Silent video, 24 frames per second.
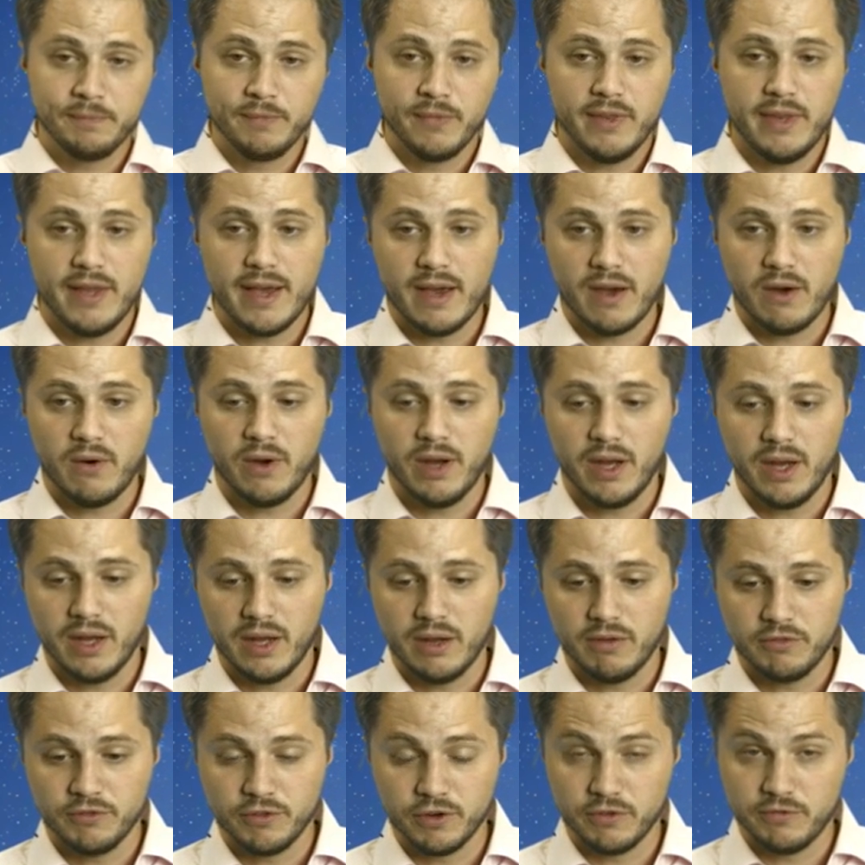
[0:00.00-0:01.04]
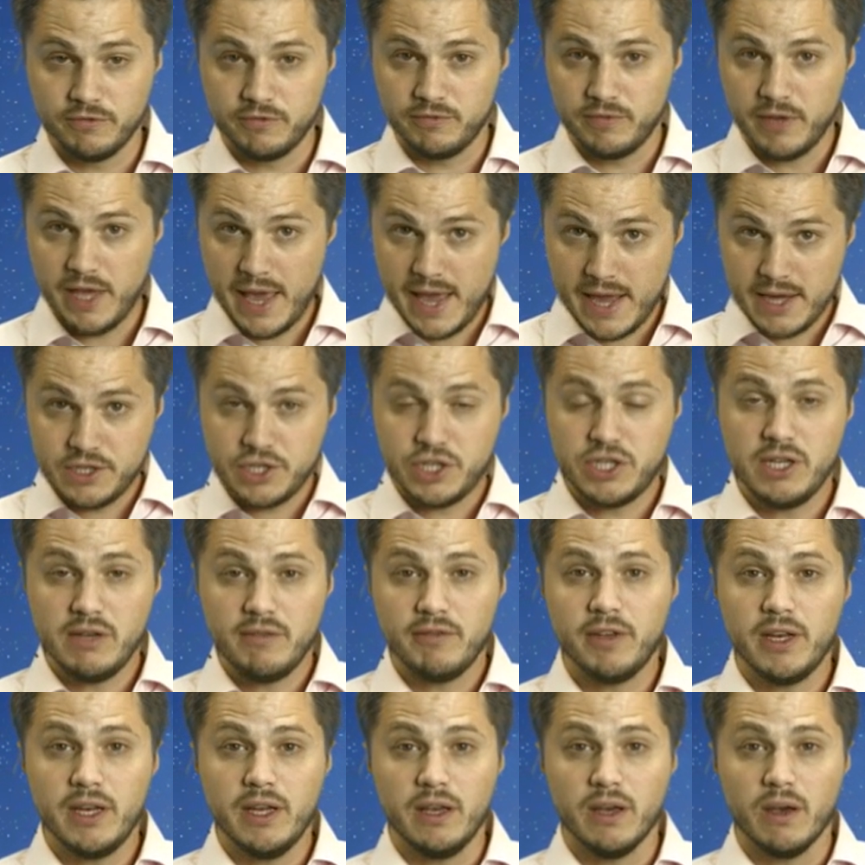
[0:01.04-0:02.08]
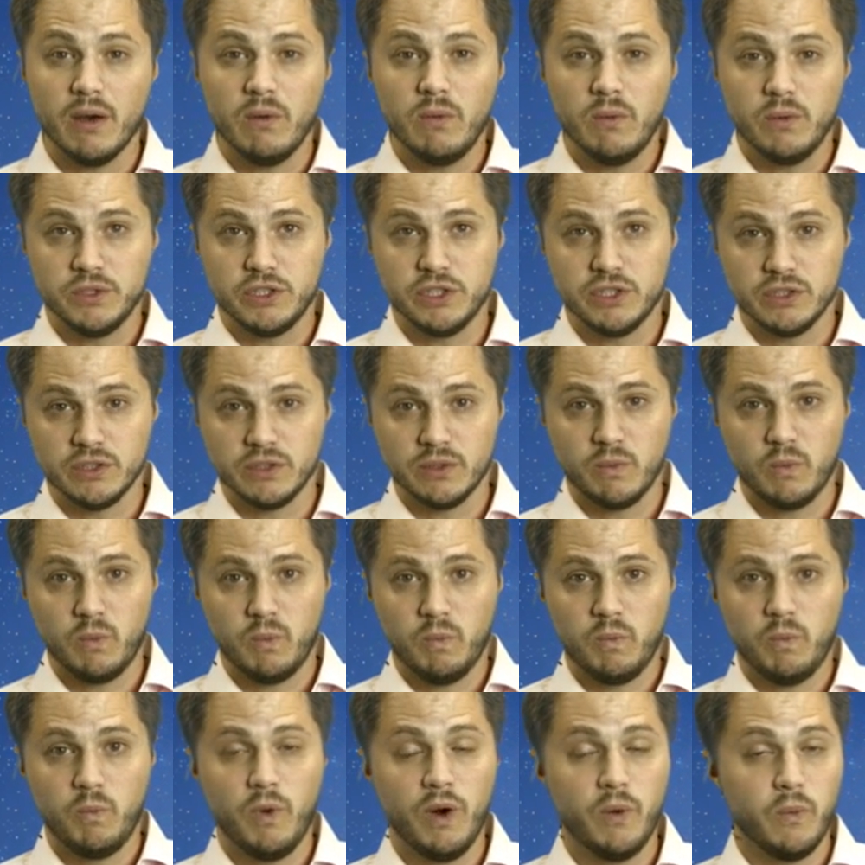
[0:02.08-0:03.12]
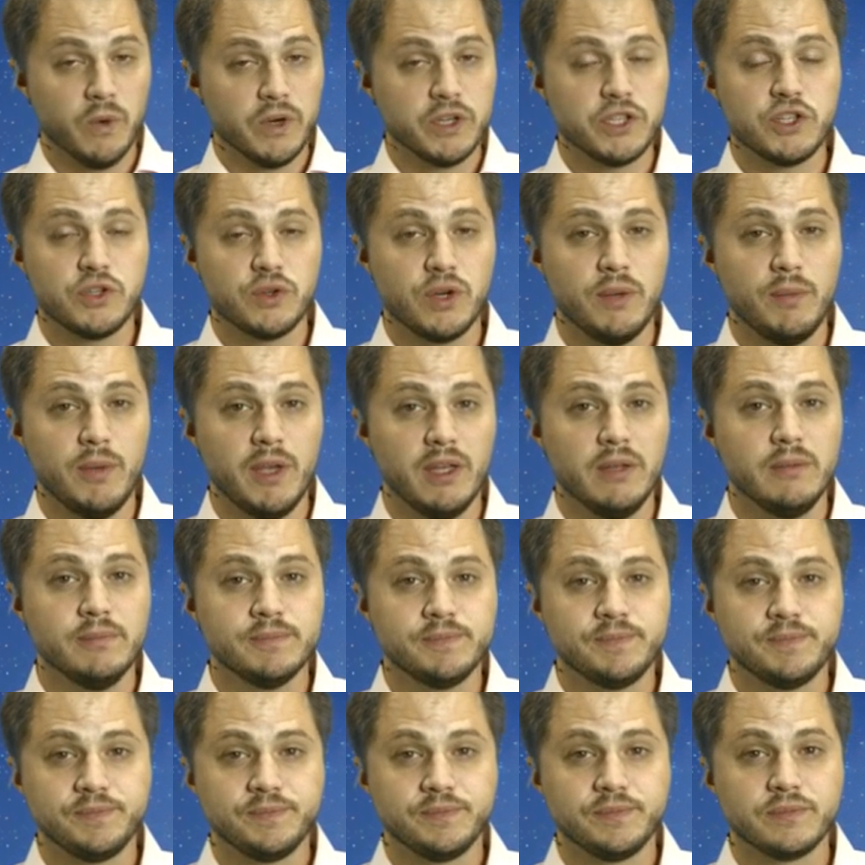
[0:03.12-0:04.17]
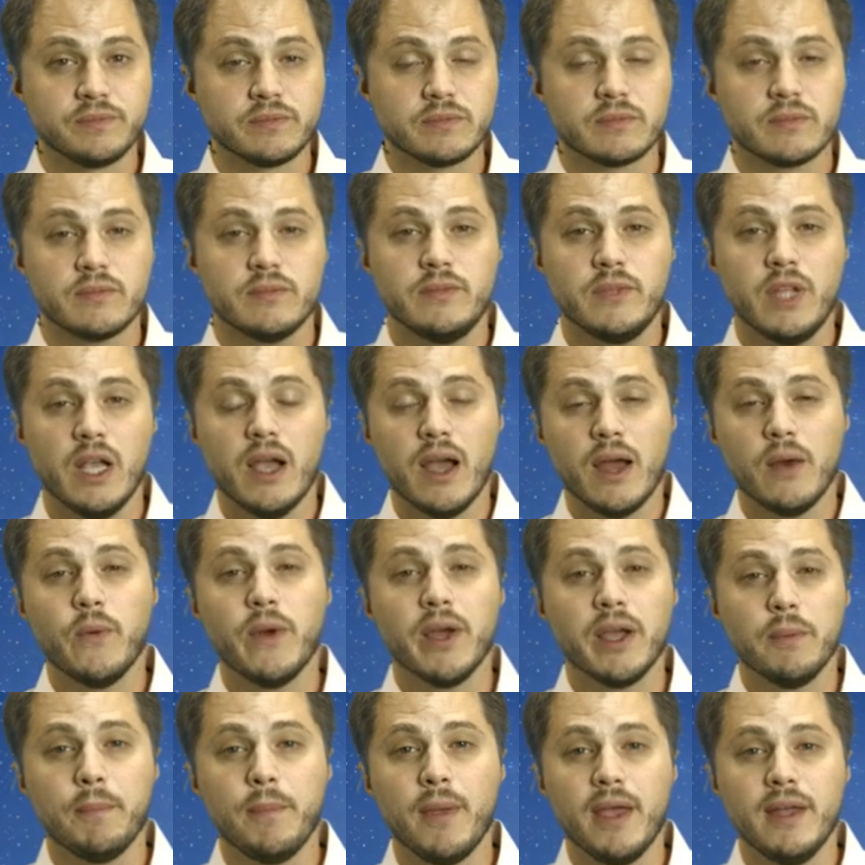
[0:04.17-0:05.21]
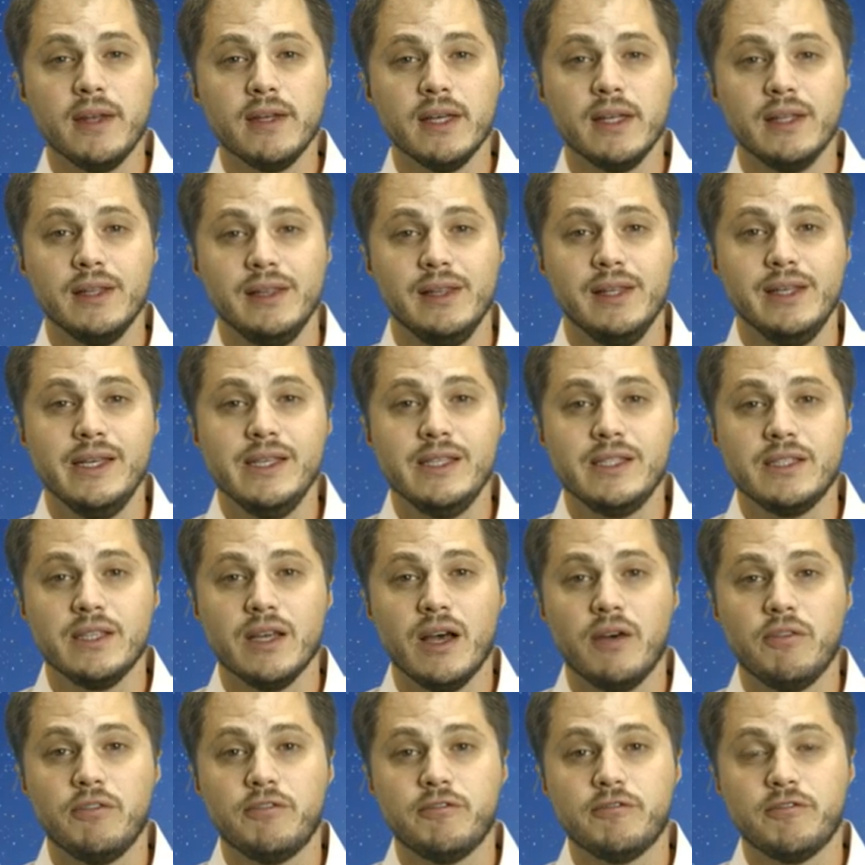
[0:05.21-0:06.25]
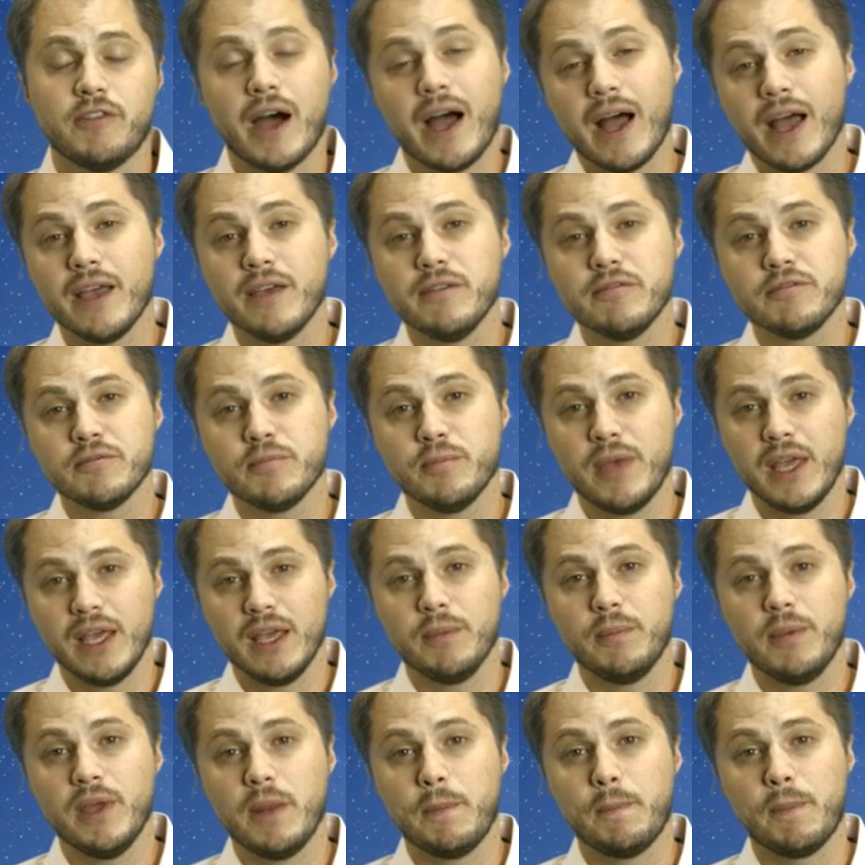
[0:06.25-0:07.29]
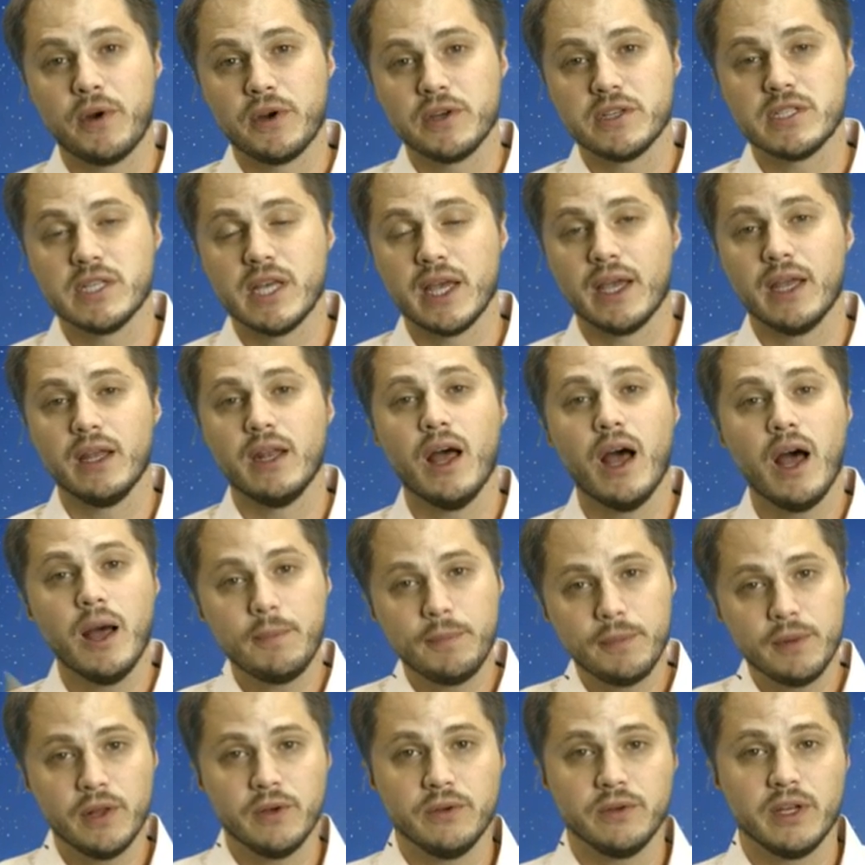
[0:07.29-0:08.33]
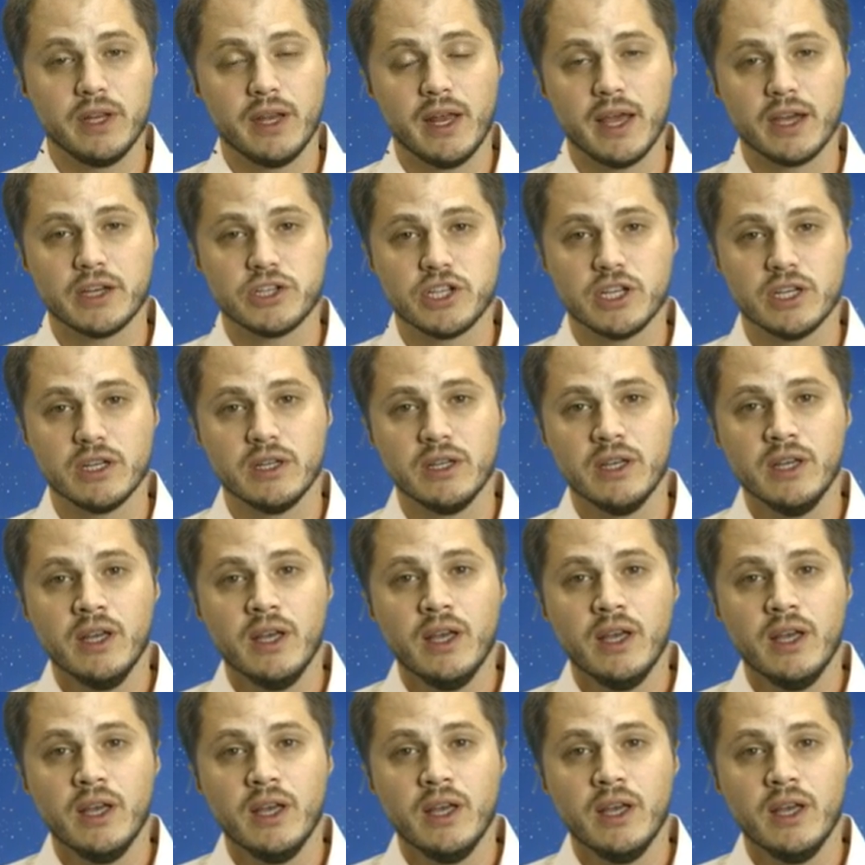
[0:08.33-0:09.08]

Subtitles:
Now, for HD video, which is what we're streaming, I recommend at least a 5 megabit per second upload connection.